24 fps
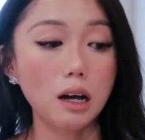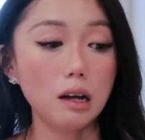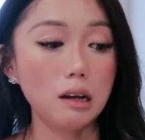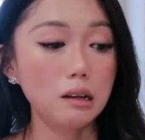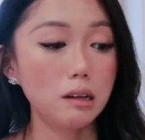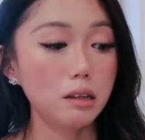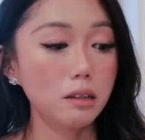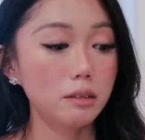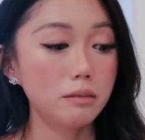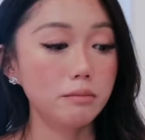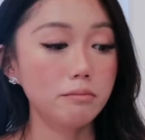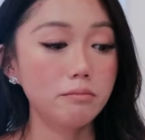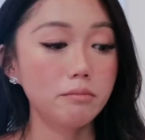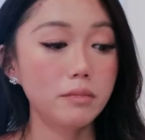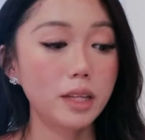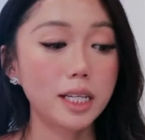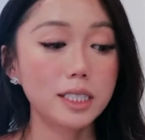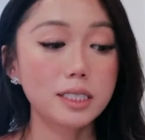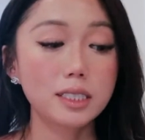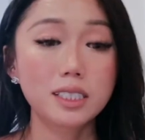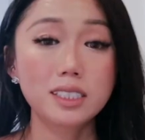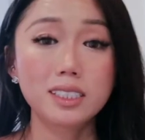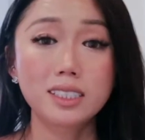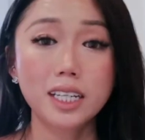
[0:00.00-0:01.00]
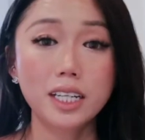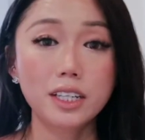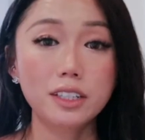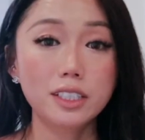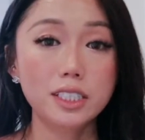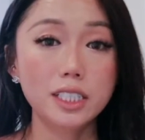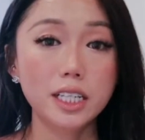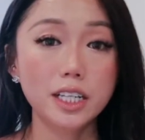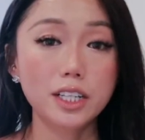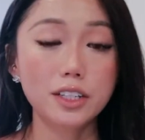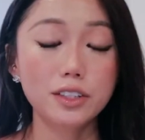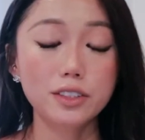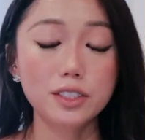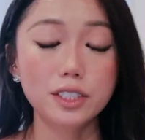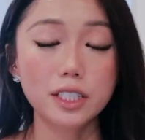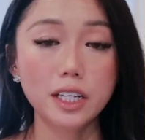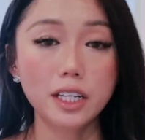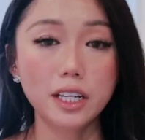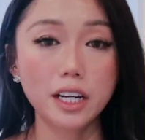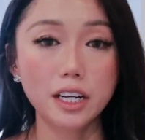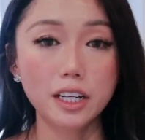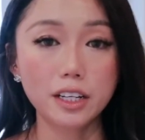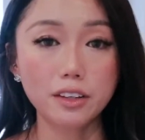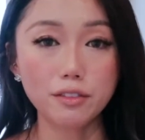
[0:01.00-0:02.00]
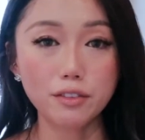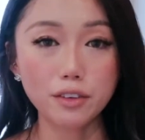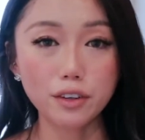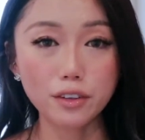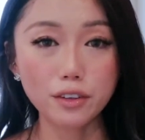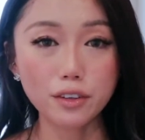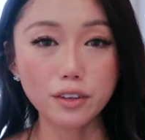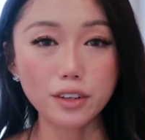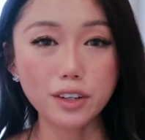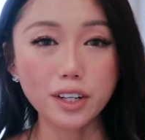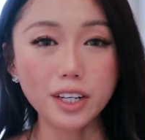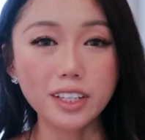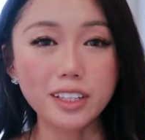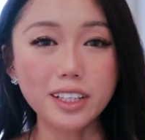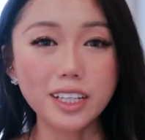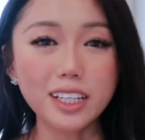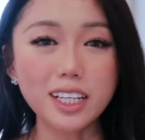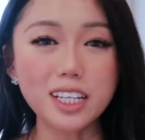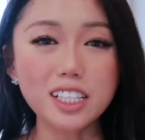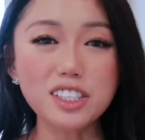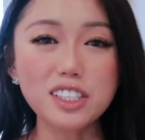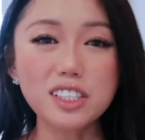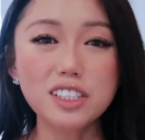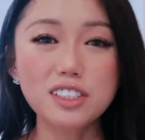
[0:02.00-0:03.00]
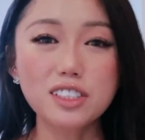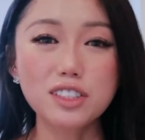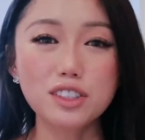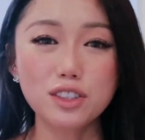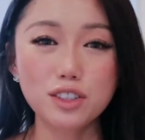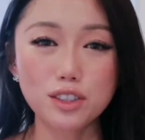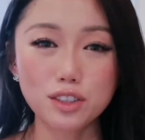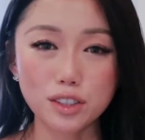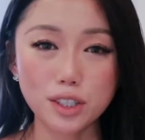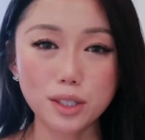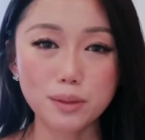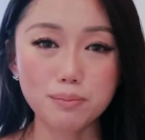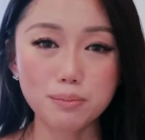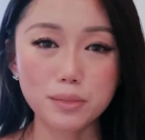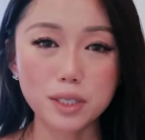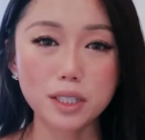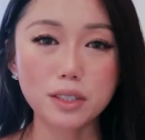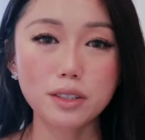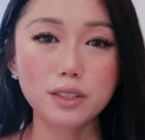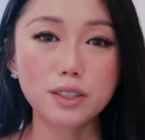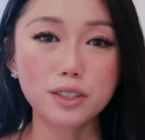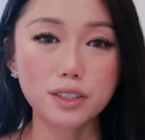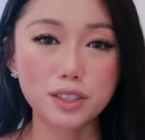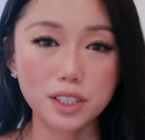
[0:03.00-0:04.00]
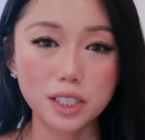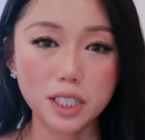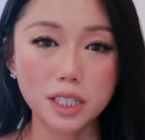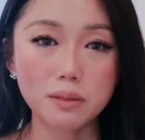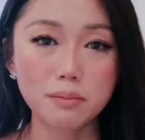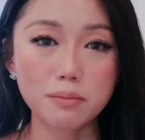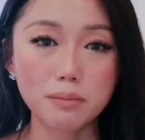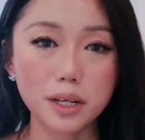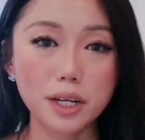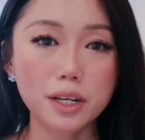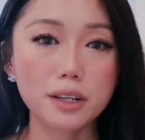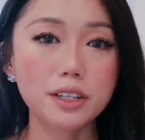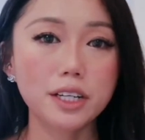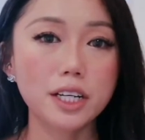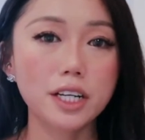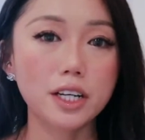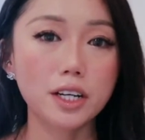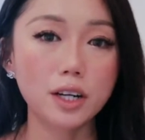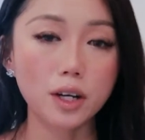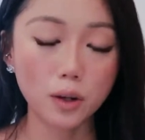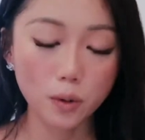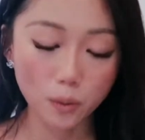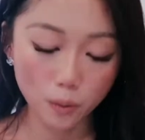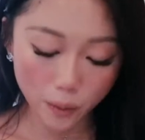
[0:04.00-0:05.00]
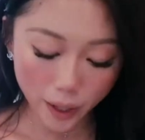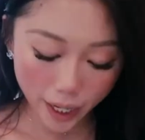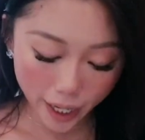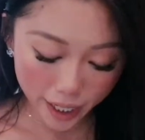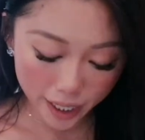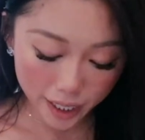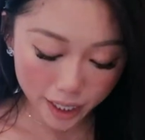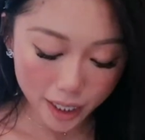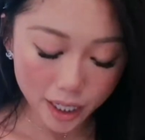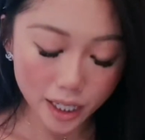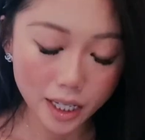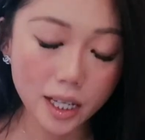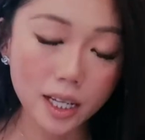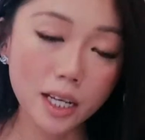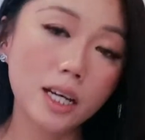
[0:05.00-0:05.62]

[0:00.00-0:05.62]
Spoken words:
that doesn't irritate your skin any further, and then it doesn't strip your skin barrier away.